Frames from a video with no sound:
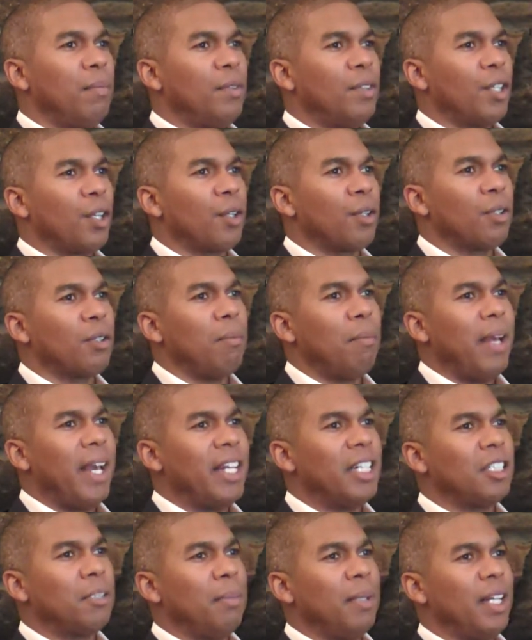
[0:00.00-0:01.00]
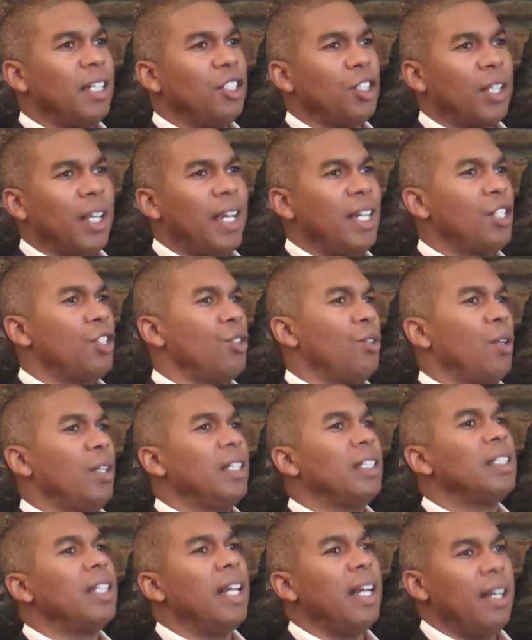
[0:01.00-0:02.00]
turned management education on
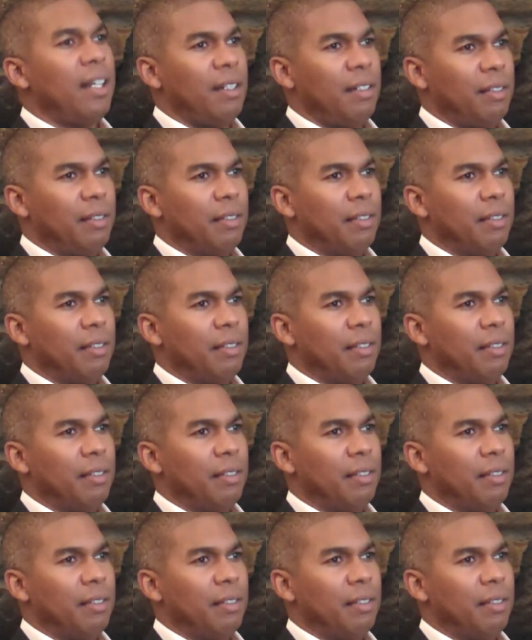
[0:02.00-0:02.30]
its head.